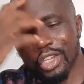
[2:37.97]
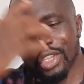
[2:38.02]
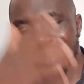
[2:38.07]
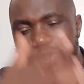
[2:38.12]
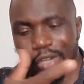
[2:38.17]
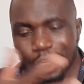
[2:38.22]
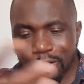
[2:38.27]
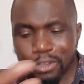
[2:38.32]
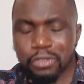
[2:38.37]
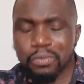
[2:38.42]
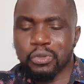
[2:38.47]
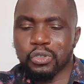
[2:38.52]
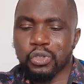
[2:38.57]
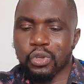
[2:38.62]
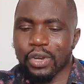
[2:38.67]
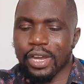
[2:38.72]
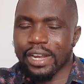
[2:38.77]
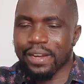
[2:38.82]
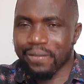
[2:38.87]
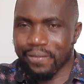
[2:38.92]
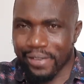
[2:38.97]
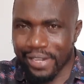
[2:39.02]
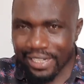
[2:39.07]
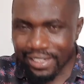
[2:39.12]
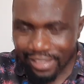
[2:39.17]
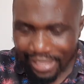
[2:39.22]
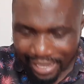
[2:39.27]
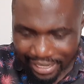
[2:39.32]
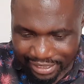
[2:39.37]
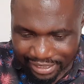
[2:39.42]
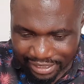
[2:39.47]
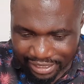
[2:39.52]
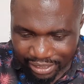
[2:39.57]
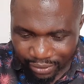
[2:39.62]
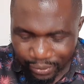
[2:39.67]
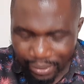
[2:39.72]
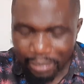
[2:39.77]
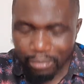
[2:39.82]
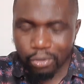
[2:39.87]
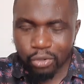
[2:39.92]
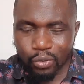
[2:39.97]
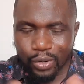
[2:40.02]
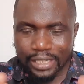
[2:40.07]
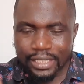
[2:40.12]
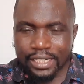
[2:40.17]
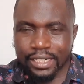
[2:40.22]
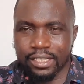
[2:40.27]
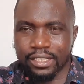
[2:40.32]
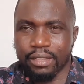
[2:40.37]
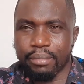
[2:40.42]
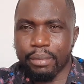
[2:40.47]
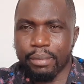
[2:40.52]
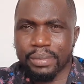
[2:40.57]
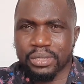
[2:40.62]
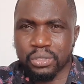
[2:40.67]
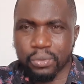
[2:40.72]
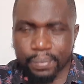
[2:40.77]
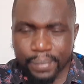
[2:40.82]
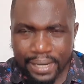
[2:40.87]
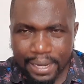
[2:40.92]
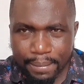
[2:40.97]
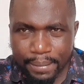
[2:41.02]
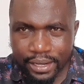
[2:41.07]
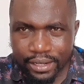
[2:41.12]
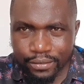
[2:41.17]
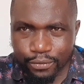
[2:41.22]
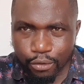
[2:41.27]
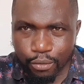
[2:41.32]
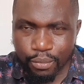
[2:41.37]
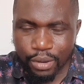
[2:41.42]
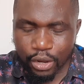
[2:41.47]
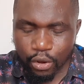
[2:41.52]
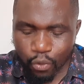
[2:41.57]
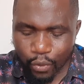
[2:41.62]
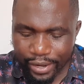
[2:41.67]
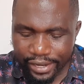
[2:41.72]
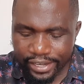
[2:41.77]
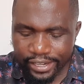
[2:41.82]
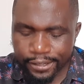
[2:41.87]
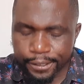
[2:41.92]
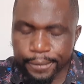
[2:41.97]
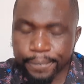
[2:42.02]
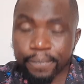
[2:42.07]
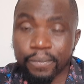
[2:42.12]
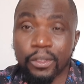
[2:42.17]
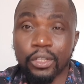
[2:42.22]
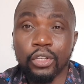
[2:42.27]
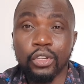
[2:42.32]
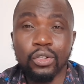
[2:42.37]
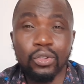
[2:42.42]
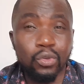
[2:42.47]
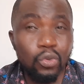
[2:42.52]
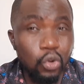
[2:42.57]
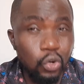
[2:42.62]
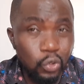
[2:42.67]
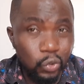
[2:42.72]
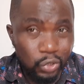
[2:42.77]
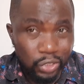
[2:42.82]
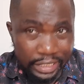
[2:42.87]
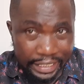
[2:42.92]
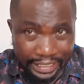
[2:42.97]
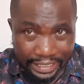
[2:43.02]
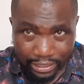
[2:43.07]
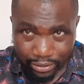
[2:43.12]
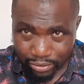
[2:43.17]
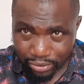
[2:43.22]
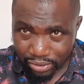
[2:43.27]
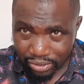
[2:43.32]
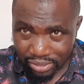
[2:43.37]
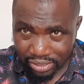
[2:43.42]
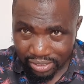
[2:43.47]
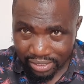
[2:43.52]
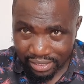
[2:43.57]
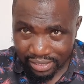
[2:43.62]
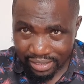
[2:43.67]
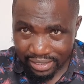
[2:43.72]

So Kalonzo Musyoka revealed that uh, William Ruto wanted the members of parliament from Makueni to go to State House.